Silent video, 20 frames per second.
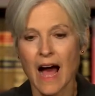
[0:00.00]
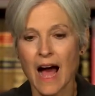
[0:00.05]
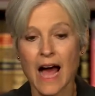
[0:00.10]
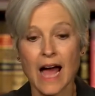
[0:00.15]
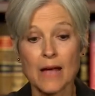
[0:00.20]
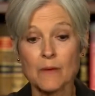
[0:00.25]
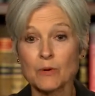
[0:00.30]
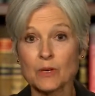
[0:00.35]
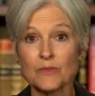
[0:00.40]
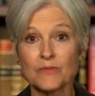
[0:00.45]

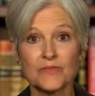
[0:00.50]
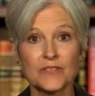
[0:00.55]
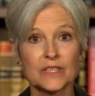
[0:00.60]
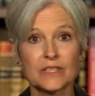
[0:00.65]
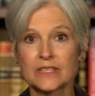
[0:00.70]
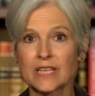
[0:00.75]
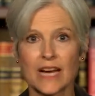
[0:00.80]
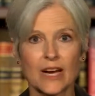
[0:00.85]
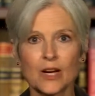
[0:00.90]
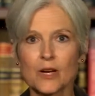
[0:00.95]
I will
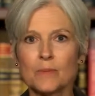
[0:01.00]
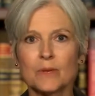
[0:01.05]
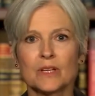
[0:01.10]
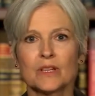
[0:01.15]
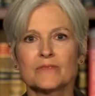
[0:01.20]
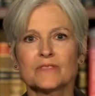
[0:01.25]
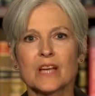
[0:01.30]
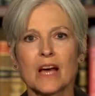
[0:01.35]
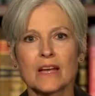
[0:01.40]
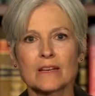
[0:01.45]
feel
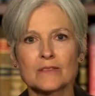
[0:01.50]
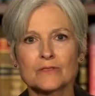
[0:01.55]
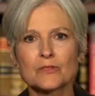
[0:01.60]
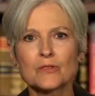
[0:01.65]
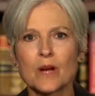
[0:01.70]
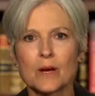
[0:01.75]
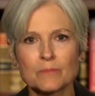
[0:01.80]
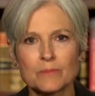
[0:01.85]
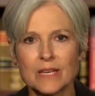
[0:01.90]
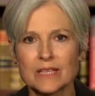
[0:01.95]
terrible if Donald
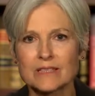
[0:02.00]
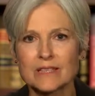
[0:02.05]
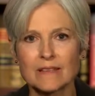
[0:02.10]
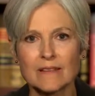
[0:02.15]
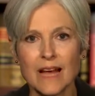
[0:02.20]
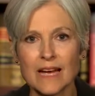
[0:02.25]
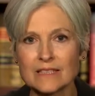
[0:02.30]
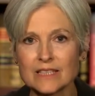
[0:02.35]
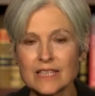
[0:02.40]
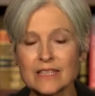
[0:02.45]
Trump gets
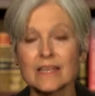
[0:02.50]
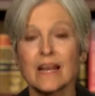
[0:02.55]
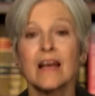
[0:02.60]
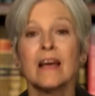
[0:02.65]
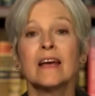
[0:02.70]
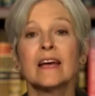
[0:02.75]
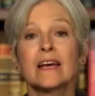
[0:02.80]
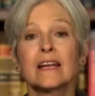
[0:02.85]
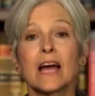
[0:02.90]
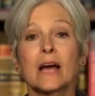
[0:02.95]
elected,
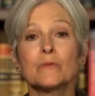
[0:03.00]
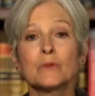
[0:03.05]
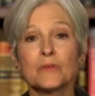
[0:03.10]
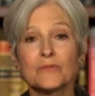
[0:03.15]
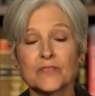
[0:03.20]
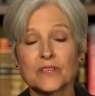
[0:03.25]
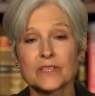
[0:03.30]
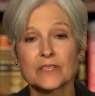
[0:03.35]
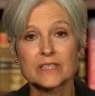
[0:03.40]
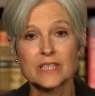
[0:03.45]
and I will
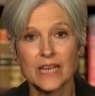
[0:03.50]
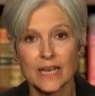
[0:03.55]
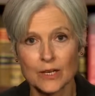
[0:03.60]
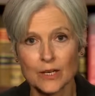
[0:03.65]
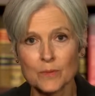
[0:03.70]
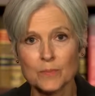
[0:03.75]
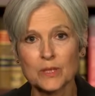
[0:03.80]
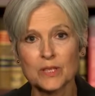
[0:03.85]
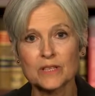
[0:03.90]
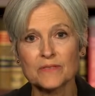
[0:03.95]
feel
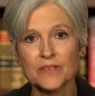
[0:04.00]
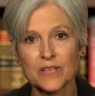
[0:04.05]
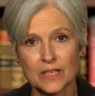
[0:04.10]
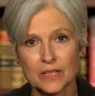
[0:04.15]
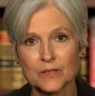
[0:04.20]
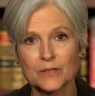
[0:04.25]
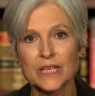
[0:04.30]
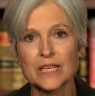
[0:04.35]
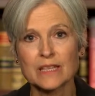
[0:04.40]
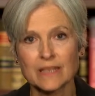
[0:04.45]
terrible if
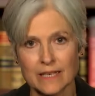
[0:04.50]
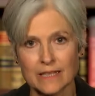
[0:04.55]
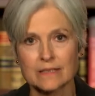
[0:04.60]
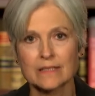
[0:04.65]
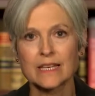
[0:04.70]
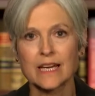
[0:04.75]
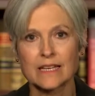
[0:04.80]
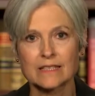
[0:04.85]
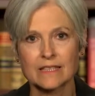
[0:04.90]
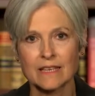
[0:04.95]
Hillary
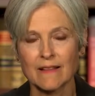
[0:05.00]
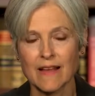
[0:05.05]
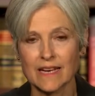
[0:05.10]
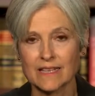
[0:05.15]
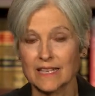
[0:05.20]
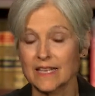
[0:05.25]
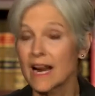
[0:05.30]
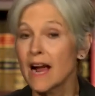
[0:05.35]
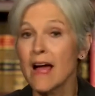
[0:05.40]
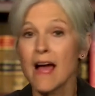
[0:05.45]
Clinton gets
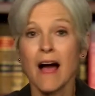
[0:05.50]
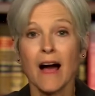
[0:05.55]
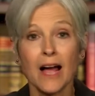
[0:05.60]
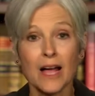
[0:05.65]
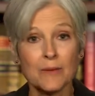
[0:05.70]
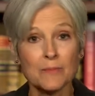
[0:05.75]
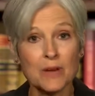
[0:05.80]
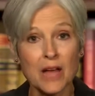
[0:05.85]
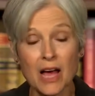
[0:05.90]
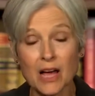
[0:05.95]
elected.
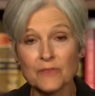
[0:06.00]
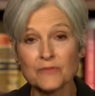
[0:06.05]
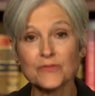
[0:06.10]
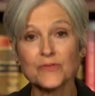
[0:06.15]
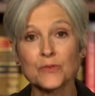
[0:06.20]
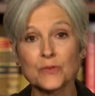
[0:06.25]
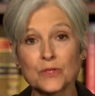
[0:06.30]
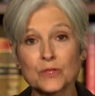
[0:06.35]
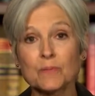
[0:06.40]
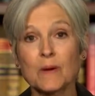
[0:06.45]
I am not
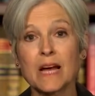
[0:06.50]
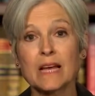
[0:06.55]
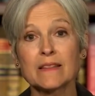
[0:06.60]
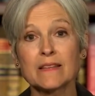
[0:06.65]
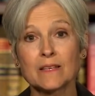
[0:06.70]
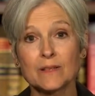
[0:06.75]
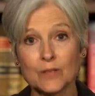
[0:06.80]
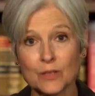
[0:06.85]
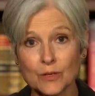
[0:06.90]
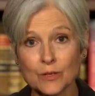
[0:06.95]
fooled by
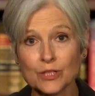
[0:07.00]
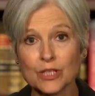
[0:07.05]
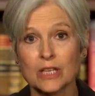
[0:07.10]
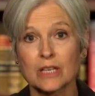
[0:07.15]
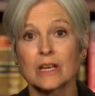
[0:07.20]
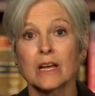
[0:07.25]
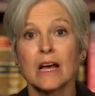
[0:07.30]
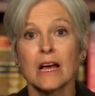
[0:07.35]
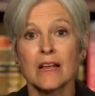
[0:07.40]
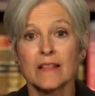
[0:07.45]
the
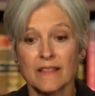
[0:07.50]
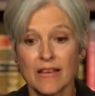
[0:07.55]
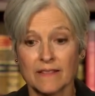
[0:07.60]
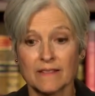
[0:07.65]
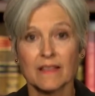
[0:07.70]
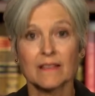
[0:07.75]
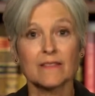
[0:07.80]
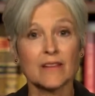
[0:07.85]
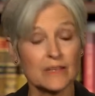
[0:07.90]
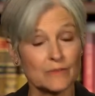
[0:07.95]
illusion
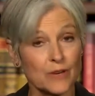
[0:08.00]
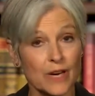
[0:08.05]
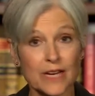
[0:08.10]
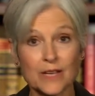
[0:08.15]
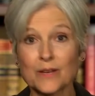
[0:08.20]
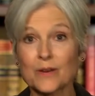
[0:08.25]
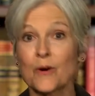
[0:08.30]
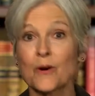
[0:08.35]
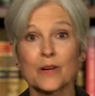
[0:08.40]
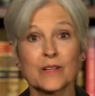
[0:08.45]
that the
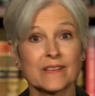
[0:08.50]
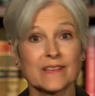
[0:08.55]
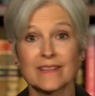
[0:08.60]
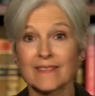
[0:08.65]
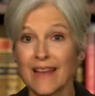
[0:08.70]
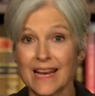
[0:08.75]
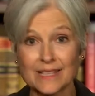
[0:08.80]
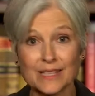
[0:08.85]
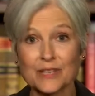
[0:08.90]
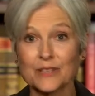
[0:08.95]
greater or the
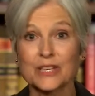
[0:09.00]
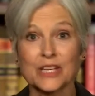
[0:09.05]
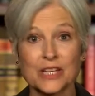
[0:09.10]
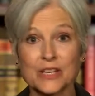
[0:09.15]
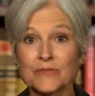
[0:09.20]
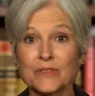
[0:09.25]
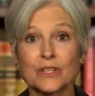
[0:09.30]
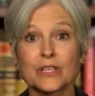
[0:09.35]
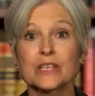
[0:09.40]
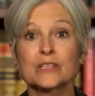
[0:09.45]
lesser
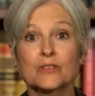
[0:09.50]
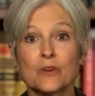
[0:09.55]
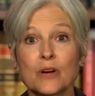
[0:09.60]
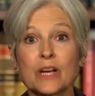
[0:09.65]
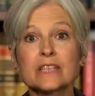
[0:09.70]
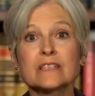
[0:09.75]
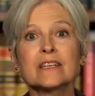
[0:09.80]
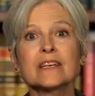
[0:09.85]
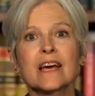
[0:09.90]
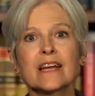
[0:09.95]
evil is going to